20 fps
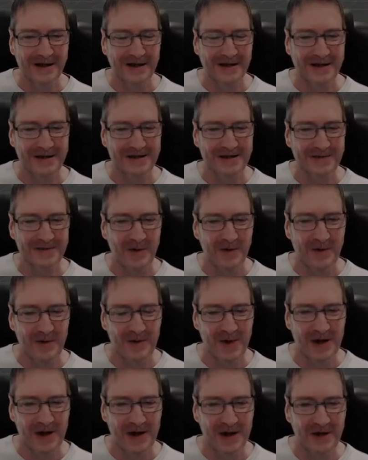uh, this is what
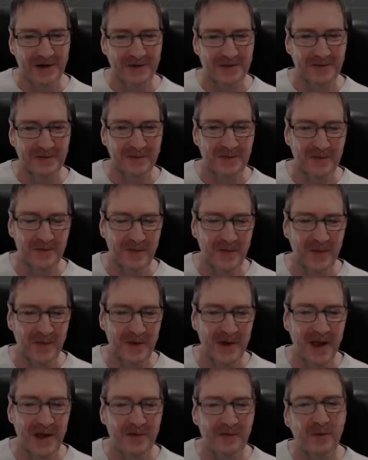we're working on.
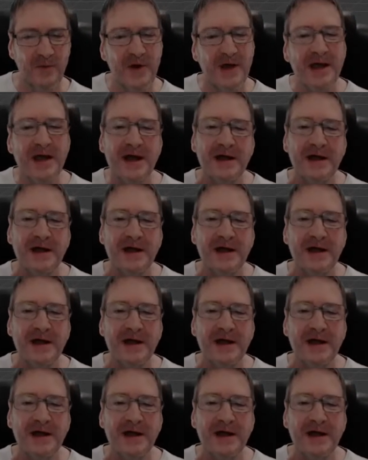And